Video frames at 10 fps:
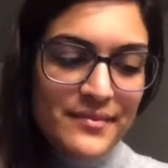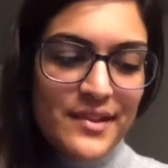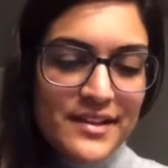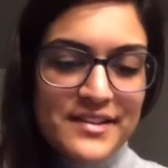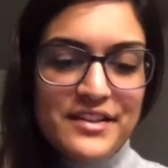
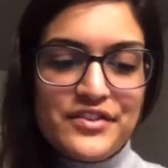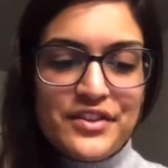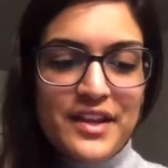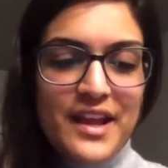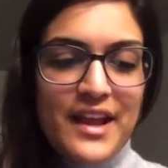
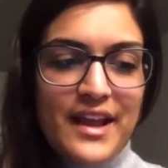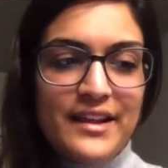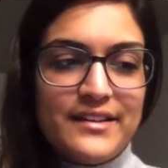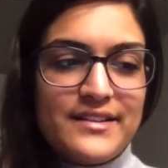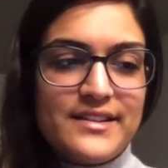essentially.
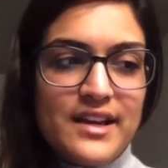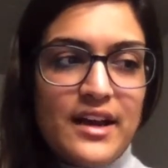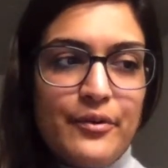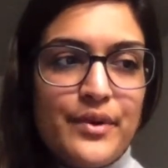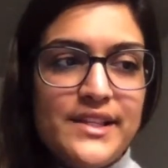And
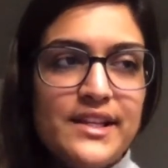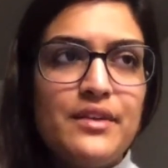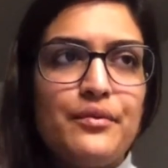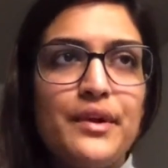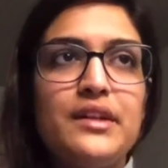we
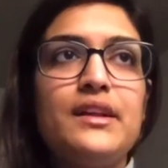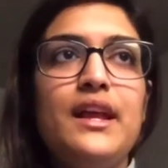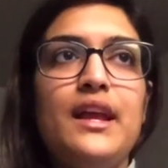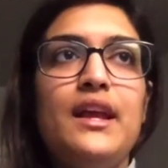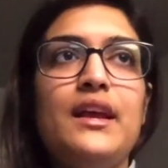didn't
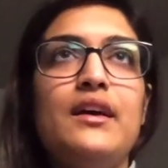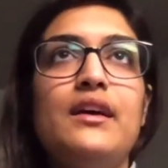really